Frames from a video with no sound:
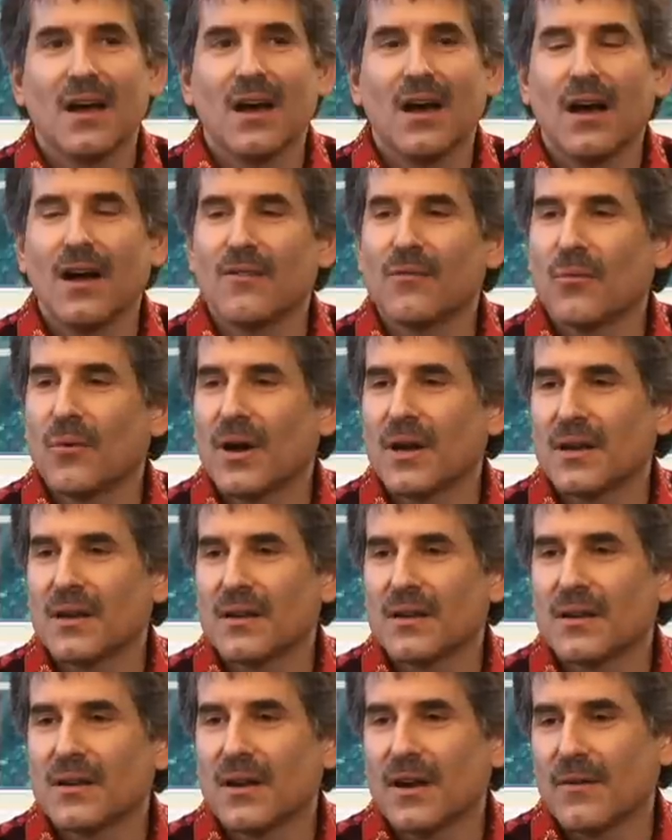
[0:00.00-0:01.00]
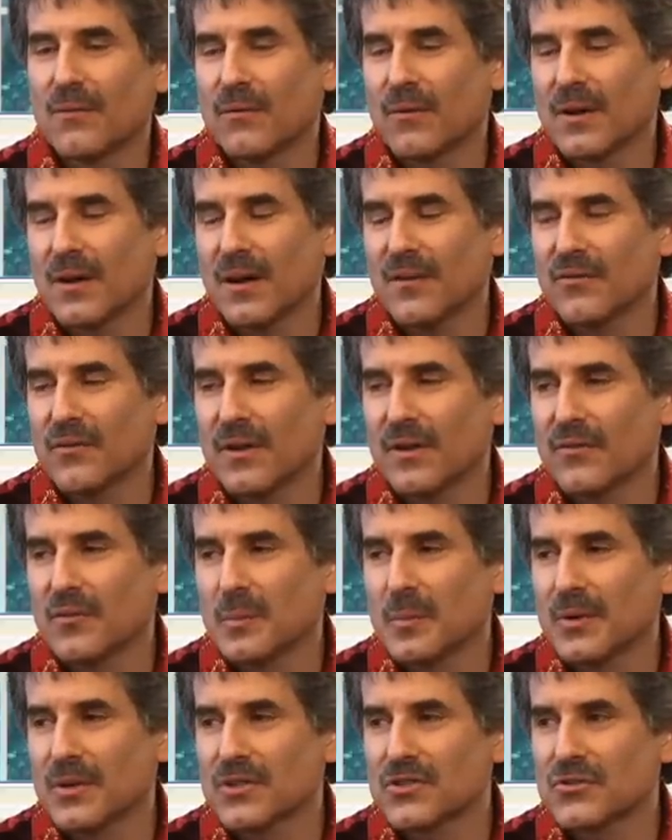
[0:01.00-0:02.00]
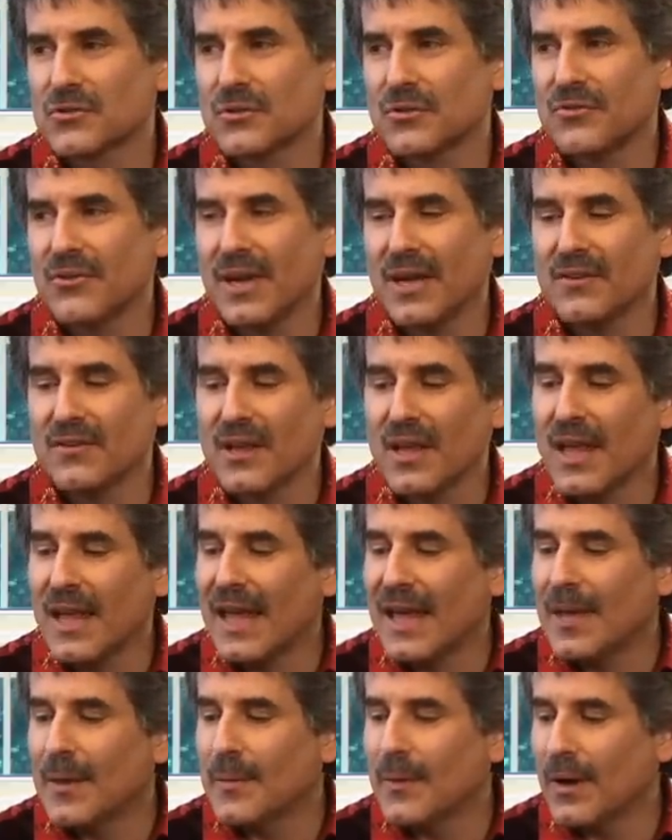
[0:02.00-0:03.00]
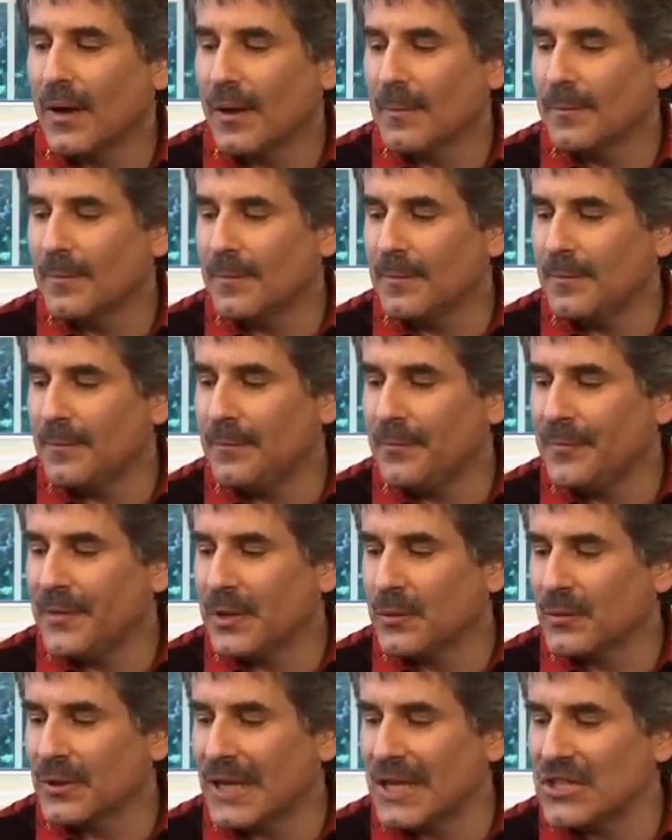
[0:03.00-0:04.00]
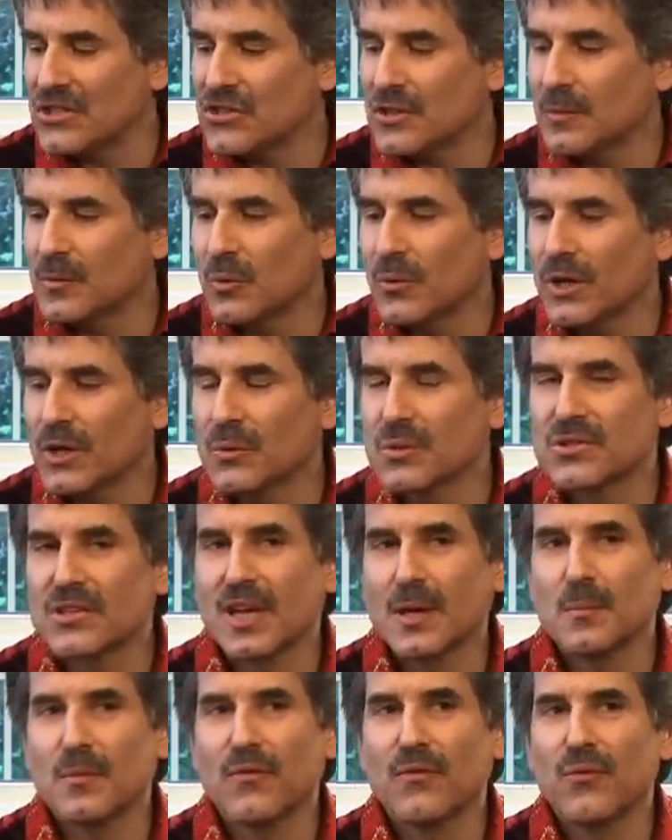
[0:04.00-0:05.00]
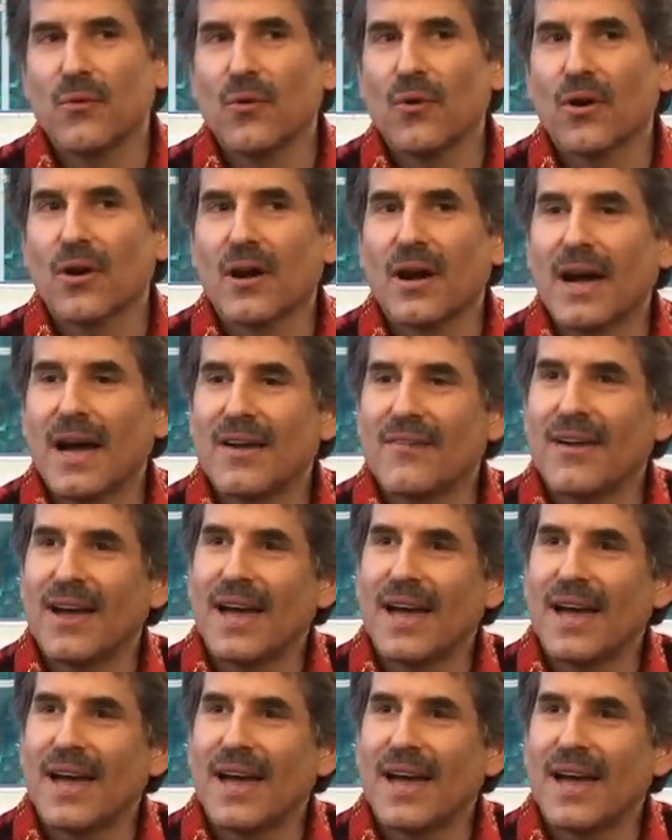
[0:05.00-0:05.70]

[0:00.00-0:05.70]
of Spirit's true face. In relationship to what you were saying before, I've